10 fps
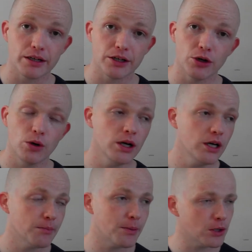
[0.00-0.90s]

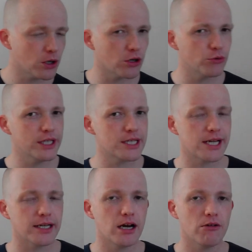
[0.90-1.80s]
People have got to really
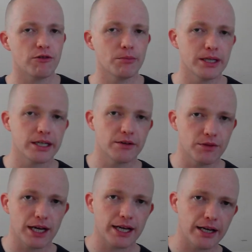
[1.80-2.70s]
stand out for me to give
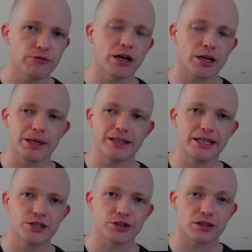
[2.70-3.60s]
that kind of
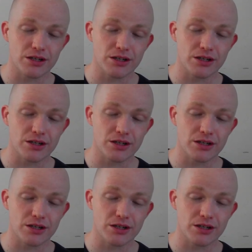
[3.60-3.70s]
recommendation,